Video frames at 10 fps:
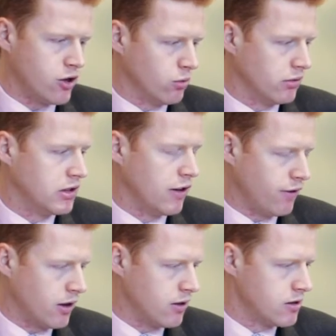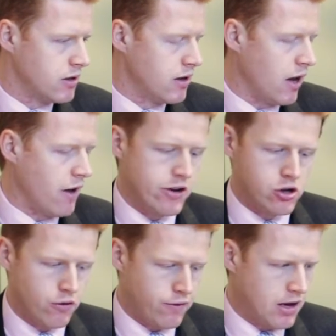official certificate of
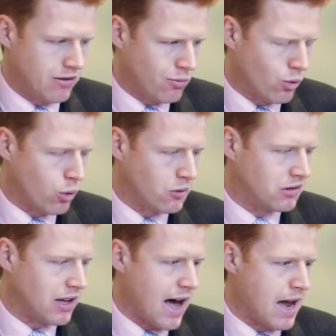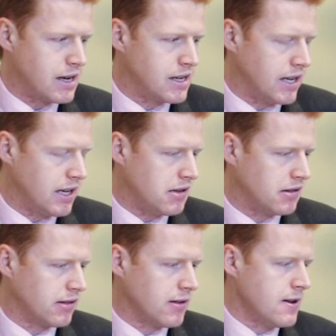issue for his awards and
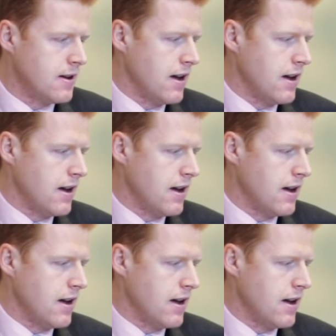his